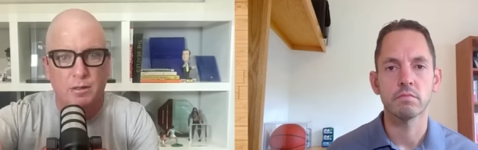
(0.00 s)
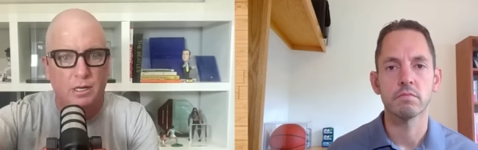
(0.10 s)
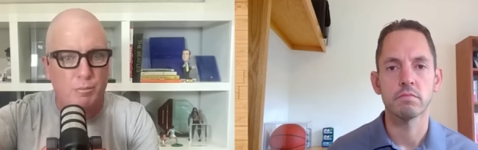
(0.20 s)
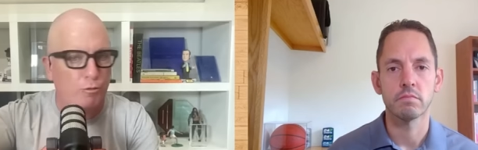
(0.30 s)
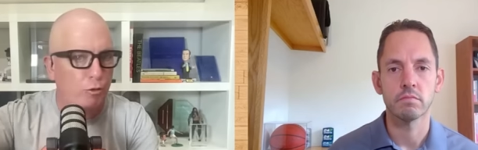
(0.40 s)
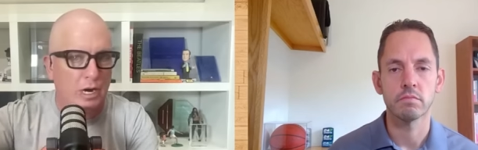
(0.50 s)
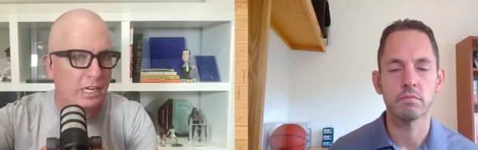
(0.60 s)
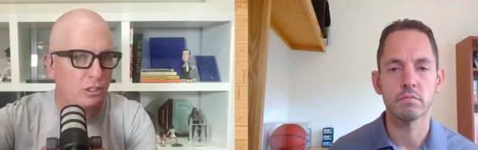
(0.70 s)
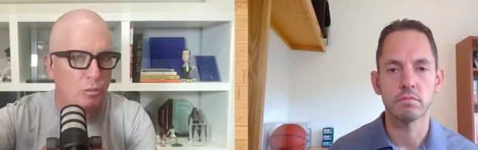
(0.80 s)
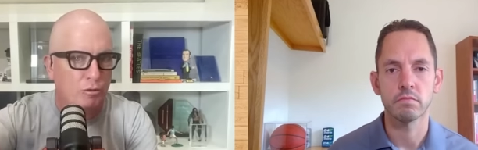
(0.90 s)
Speaker 1: uh, before
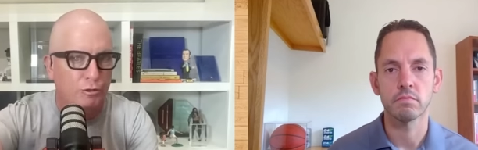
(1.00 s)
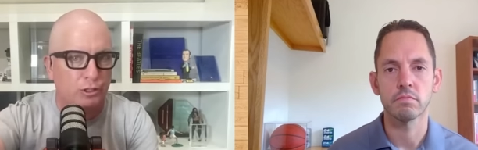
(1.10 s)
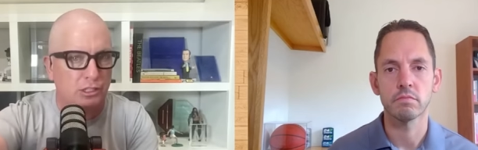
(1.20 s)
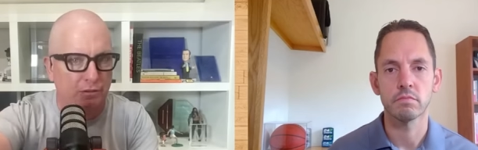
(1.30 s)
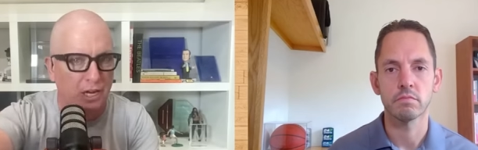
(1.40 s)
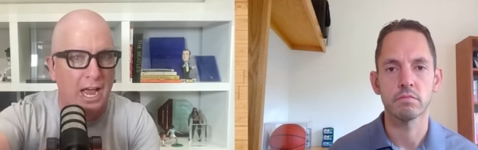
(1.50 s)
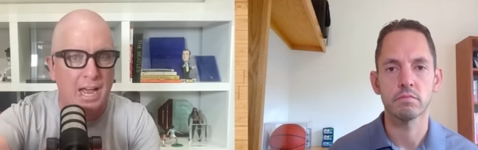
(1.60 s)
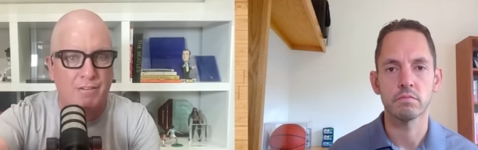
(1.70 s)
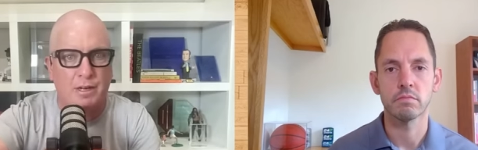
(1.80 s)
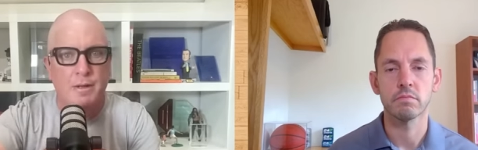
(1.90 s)
October 1st if you
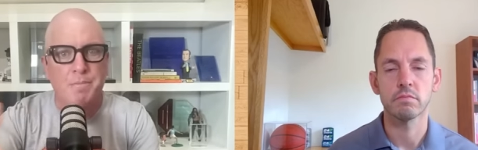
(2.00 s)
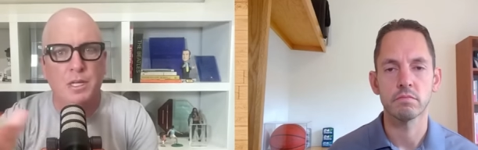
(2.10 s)
haven't.